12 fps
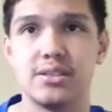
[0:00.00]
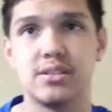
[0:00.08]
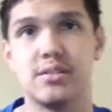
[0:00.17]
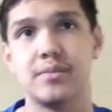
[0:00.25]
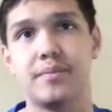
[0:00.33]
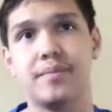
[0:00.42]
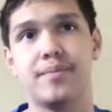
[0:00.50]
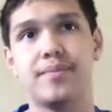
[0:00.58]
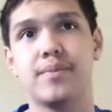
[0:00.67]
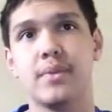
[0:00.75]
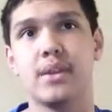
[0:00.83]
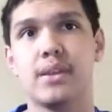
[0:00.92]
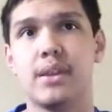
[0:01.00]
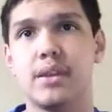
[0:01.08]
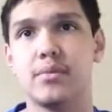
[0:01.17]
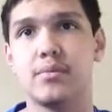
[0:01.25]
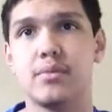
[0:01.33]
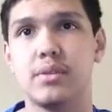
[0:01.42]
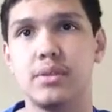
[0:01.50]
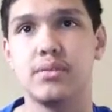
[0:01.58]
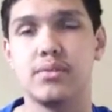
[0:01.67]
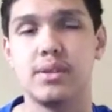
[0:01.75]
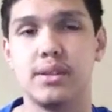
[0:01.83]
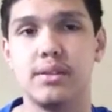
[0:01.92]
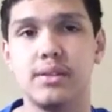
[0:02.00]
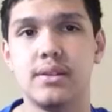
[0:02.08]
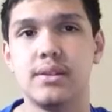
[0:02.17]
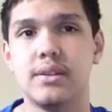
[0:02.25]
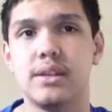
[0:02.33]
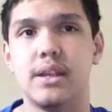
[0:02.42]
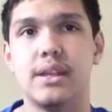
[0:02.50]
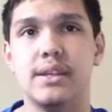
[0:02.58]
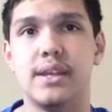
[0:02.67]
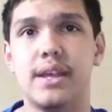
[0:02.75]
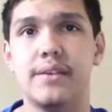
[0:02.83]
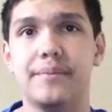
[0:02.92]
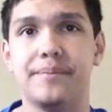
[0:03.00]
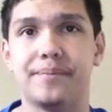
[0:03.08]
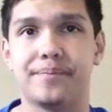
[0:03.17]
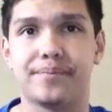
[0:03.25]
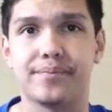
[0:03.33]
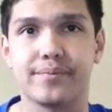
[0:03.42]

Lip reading: So yeah, it is what. And then